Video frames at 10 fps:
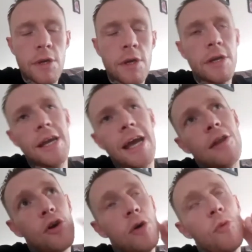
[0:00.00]
Yeah,
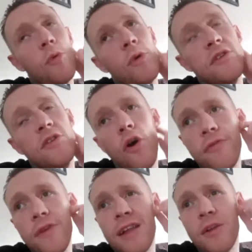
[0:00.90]
look, was it
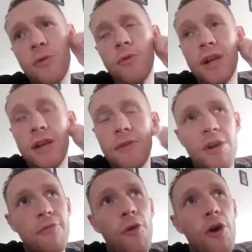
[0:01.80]
tough? Yeah, when
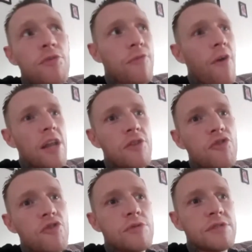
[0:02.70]
the fights were falling
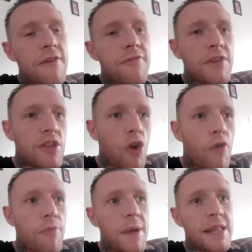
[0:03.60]
through, it was definitely
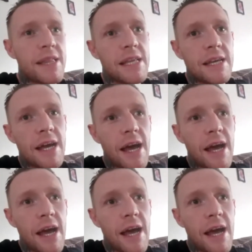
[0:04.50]
tough mentally.